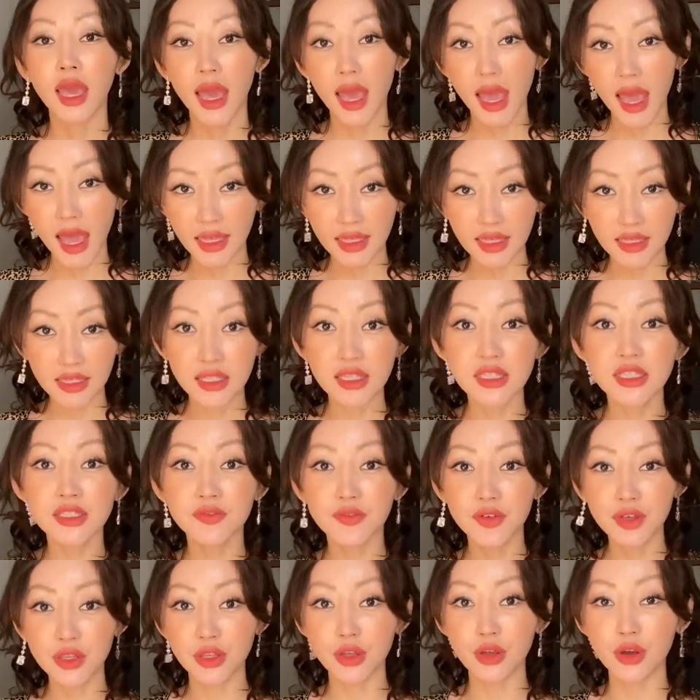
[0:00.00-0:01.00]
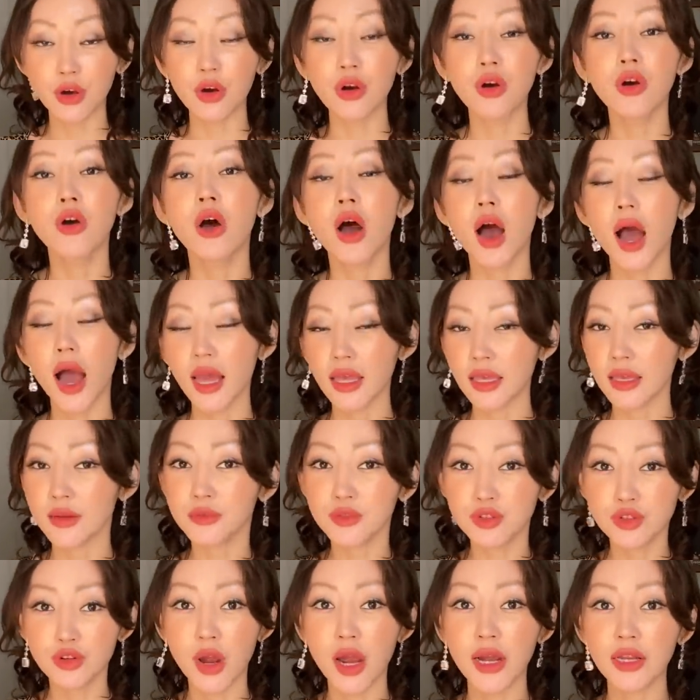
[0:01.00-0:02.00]
And in this video, I am
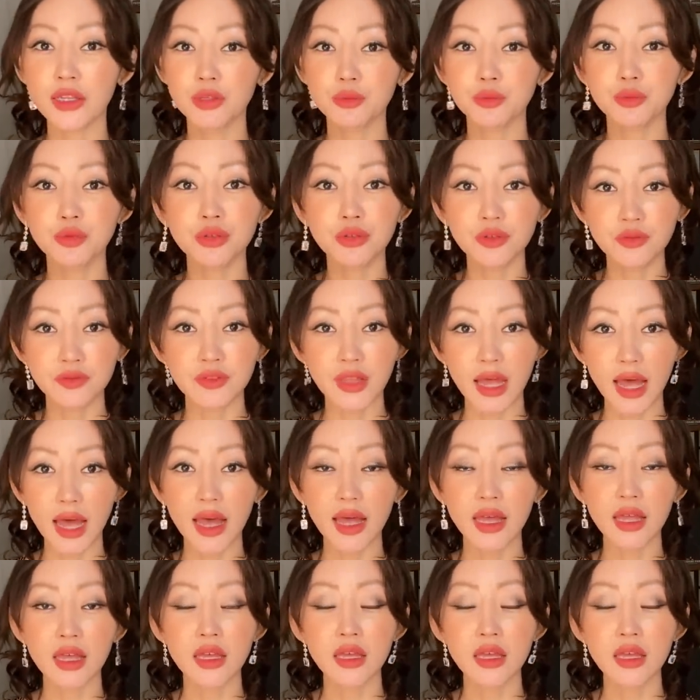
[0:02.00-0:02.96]
trying to prove that